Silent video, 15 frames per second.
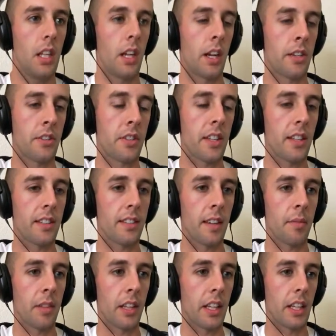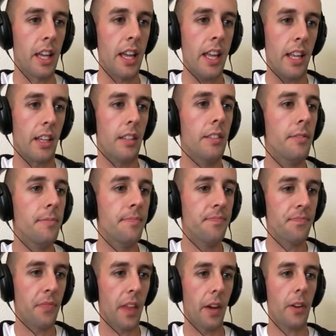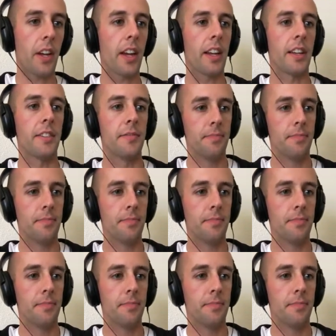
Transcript: I just did the same thing again. Okay.